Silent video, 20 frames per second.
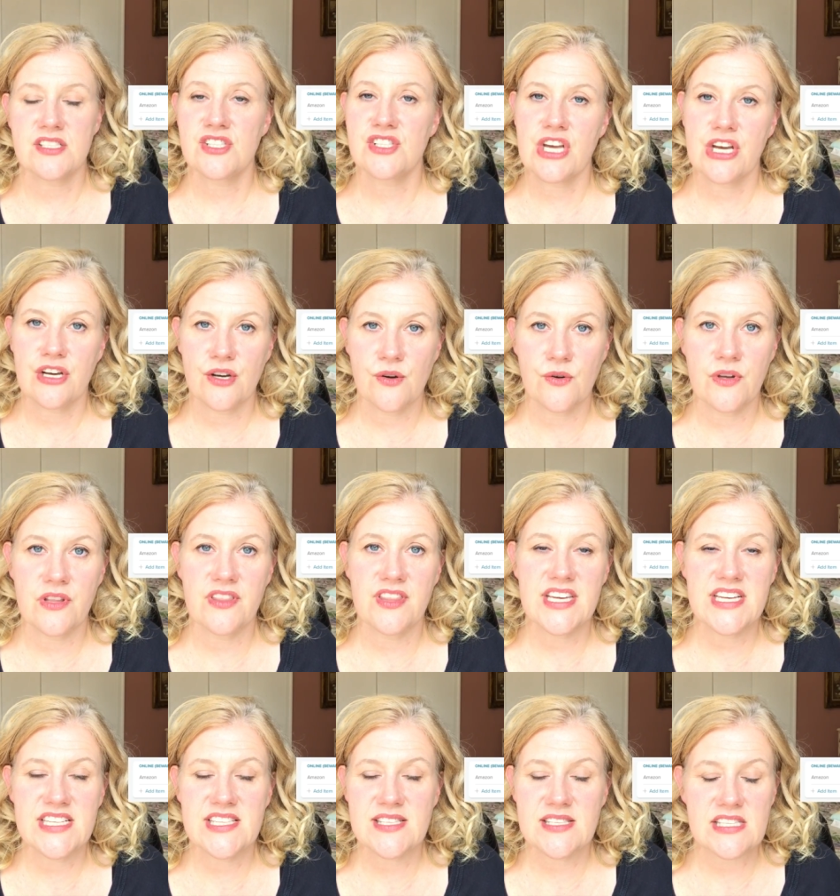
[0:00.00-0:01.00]
So
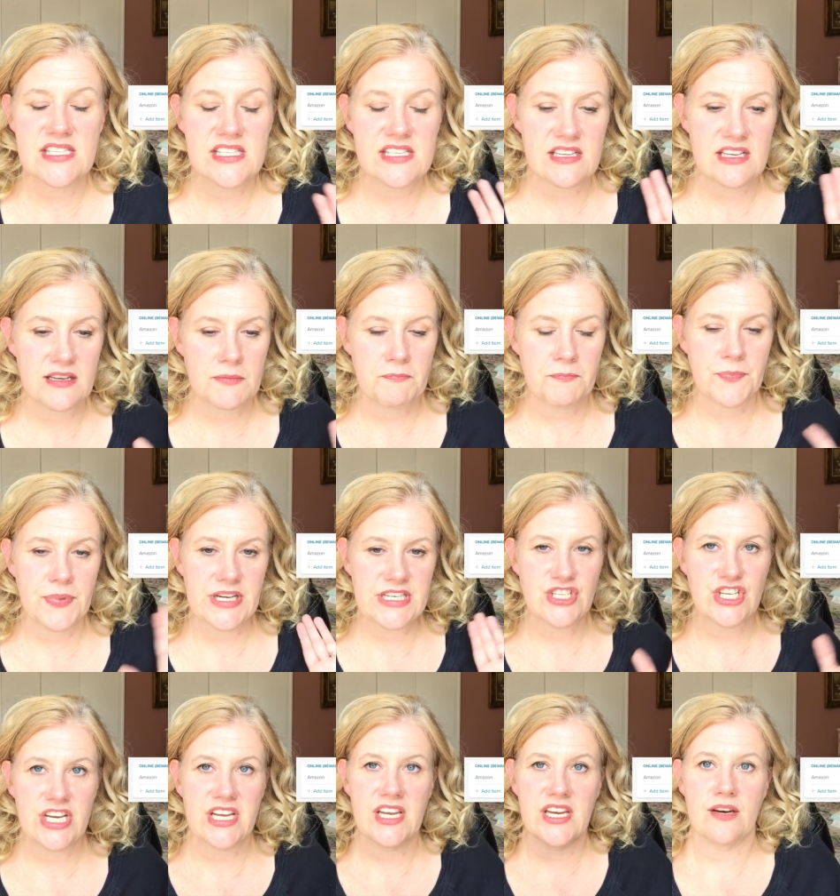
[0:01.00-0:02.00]
this
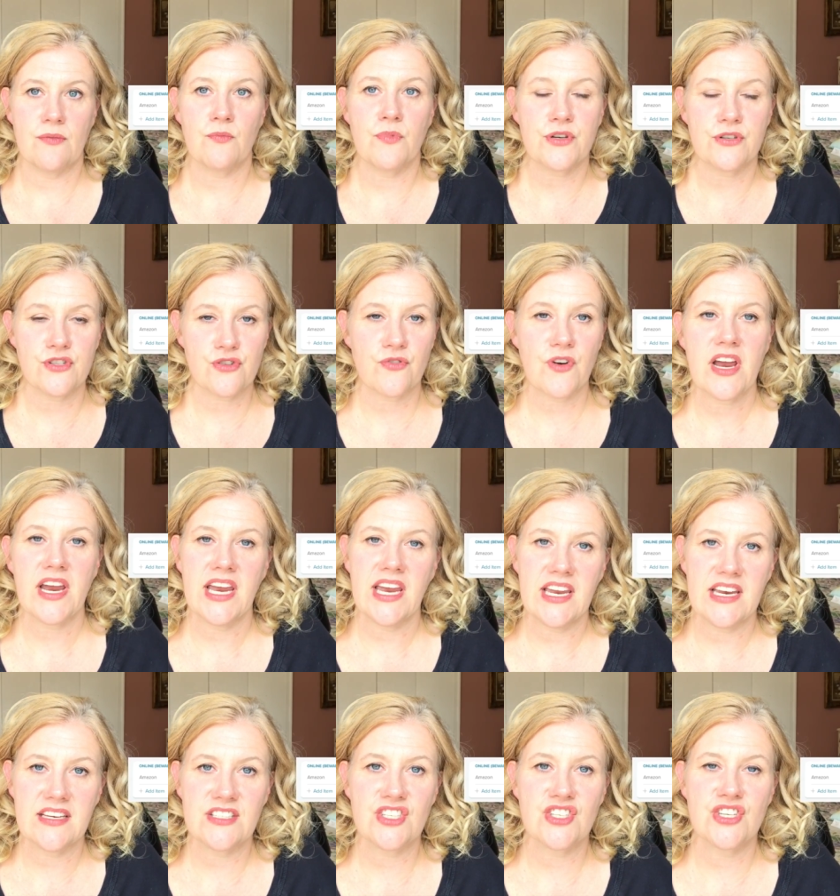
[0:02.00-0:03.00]
budget. We're
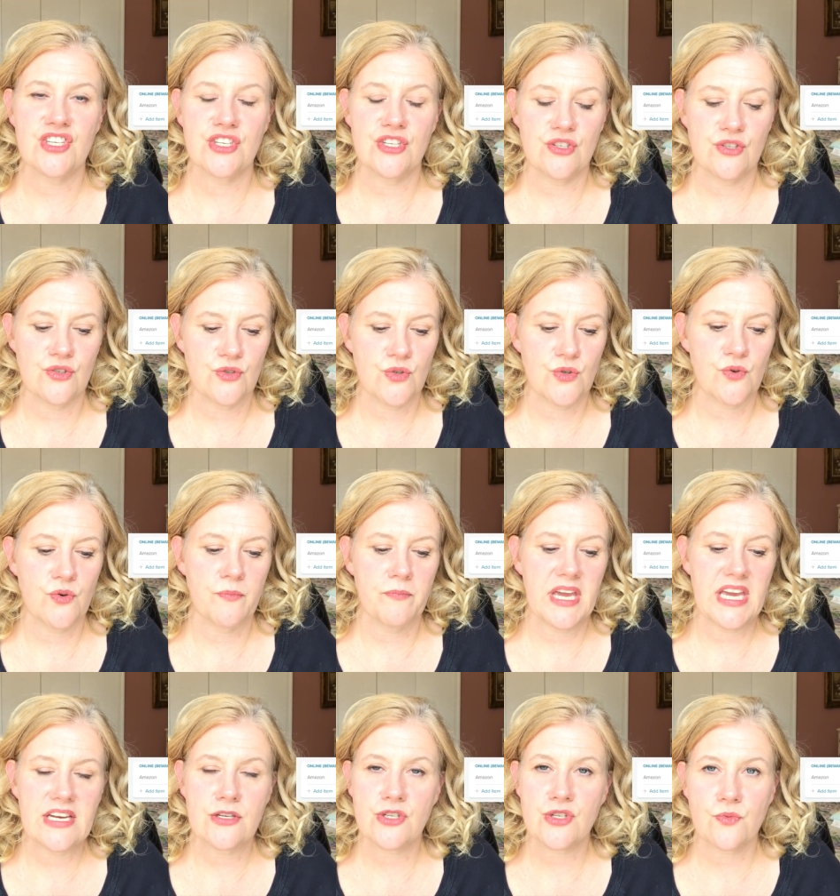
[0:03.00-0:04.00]
trying to
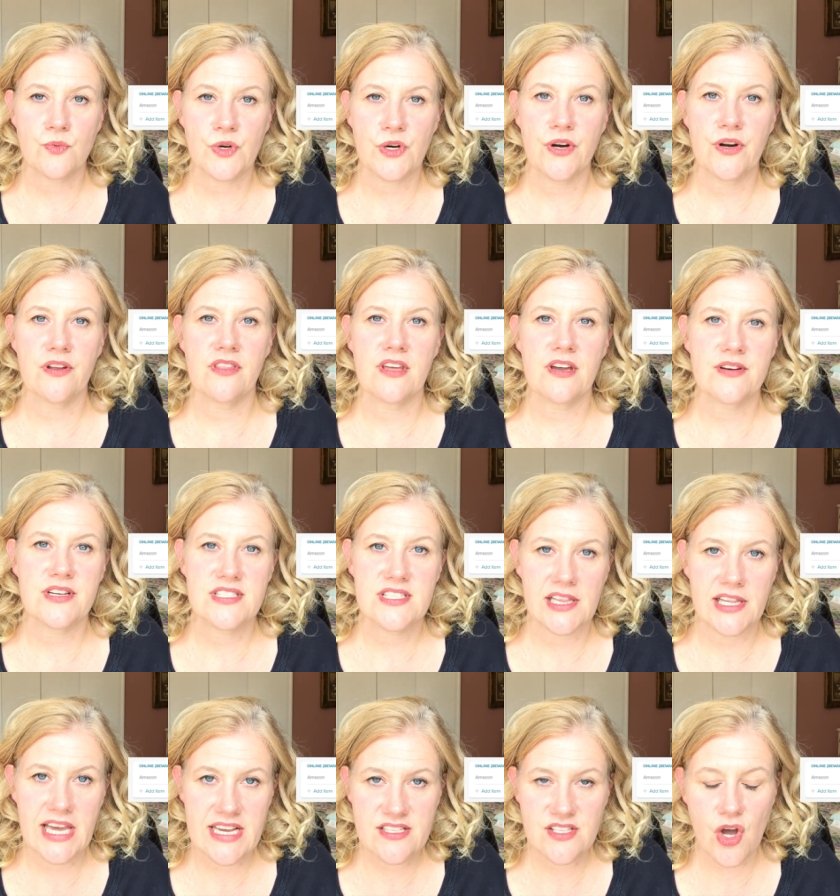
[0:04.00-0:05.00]
make sure there is
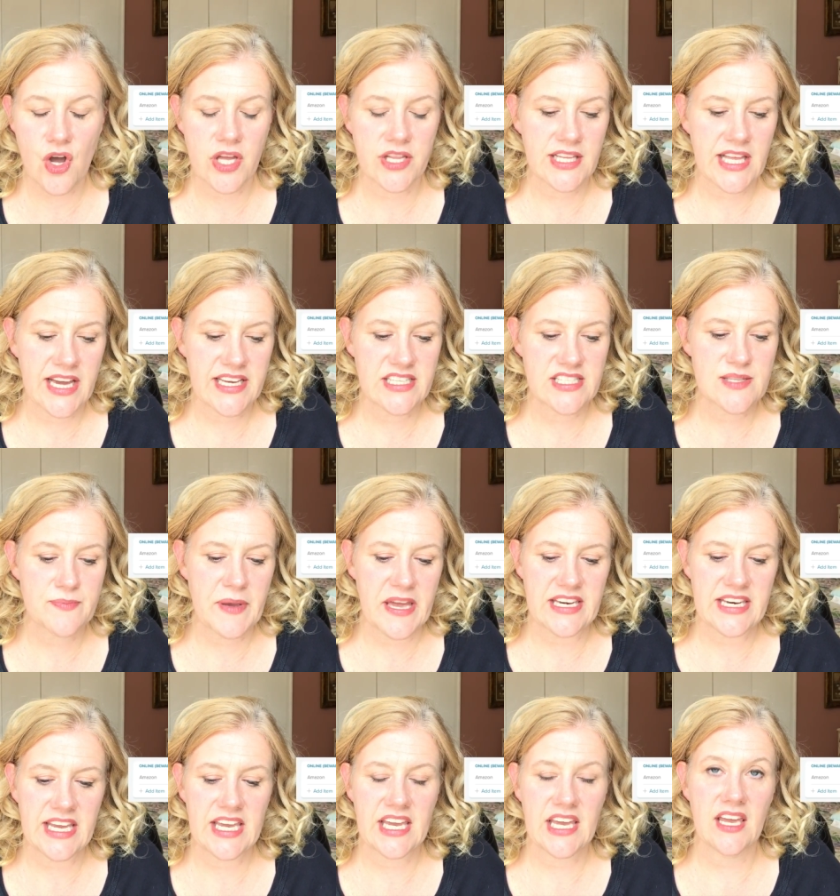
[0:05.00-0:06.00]
less online
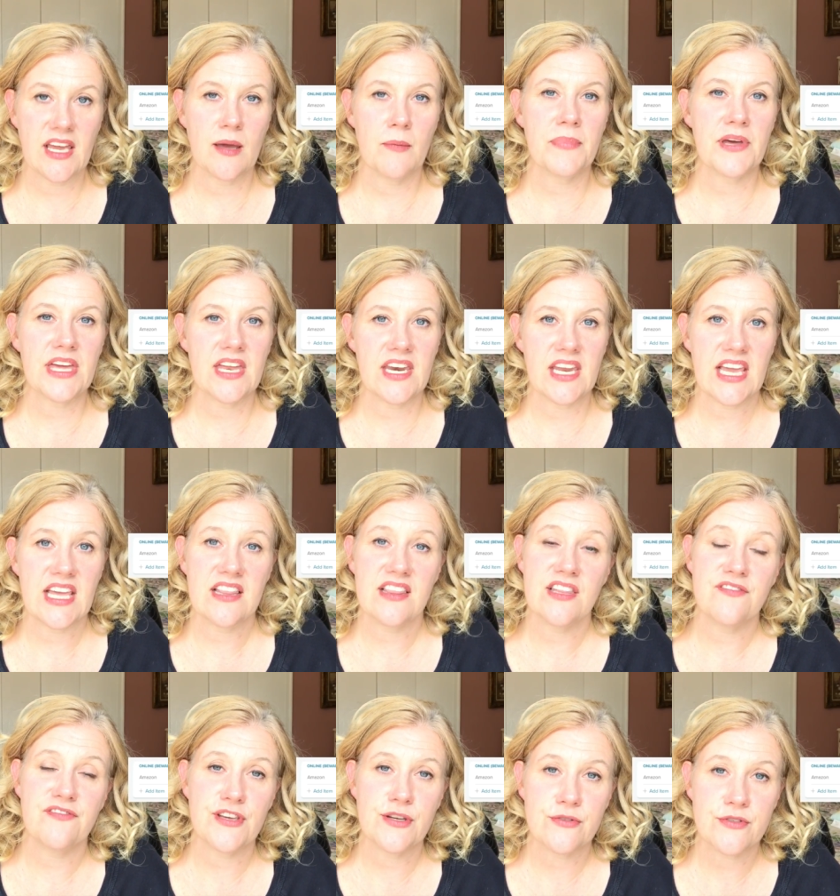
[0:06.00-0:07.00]
spending, but in
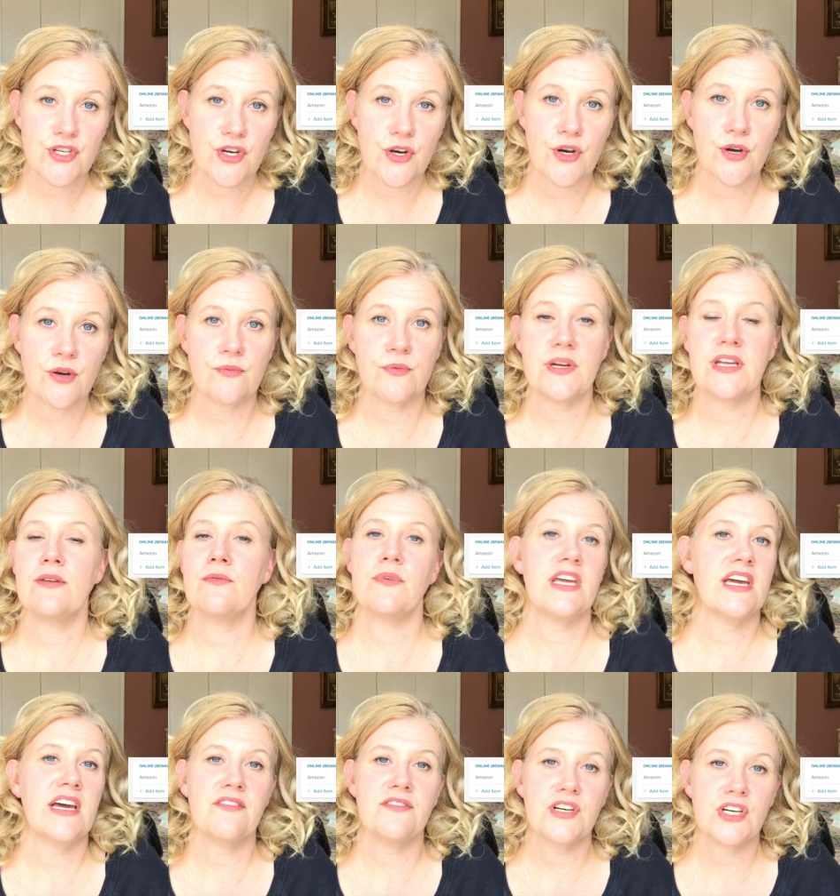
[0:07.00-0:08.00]
the future when we
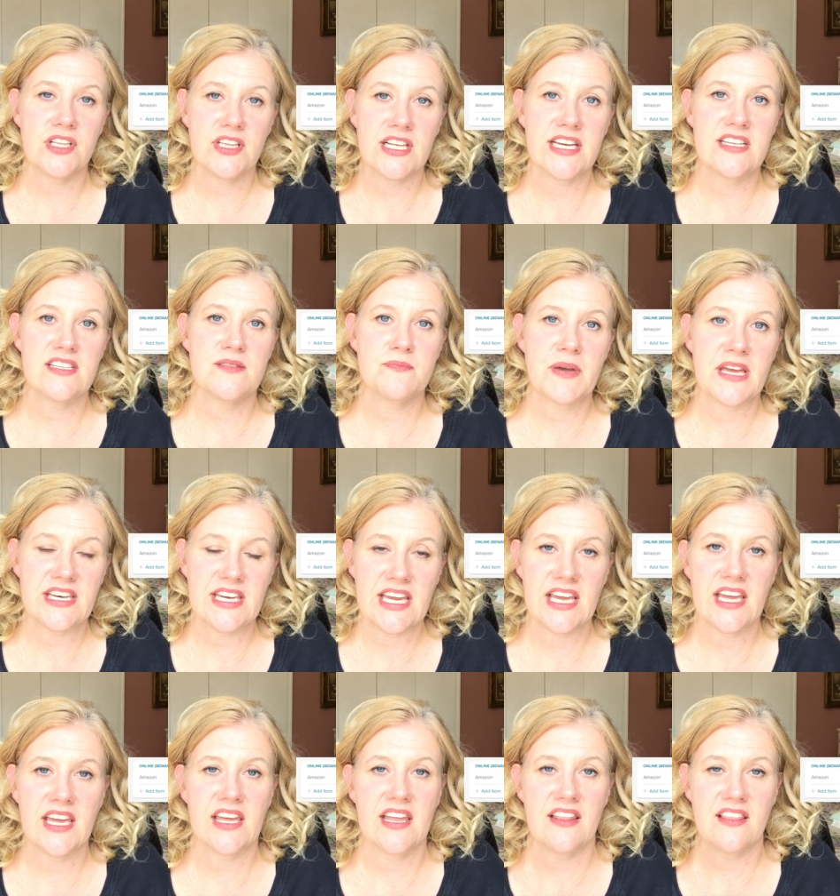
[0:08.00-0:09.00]
have online
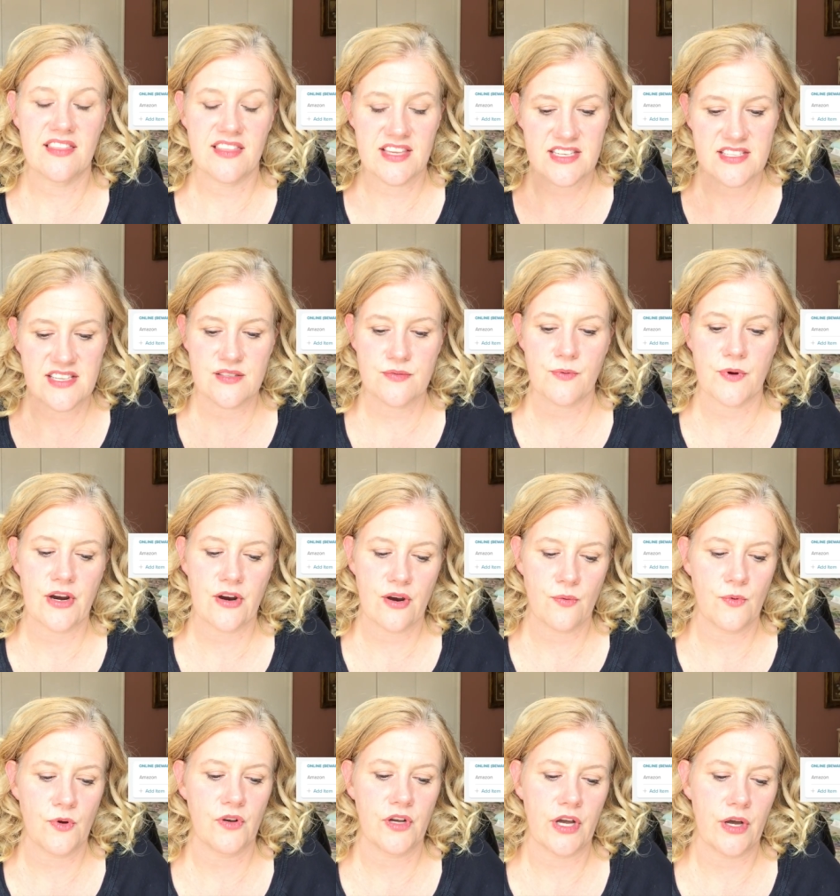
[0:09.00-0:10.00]
spending, this is where
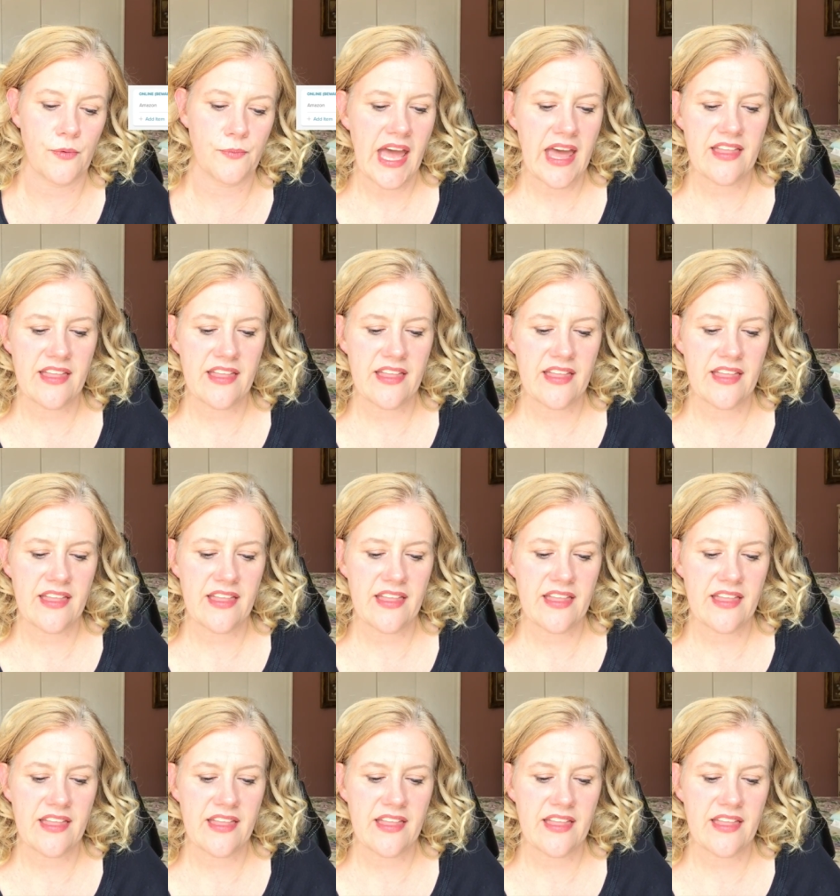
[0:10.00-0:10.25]
it will go.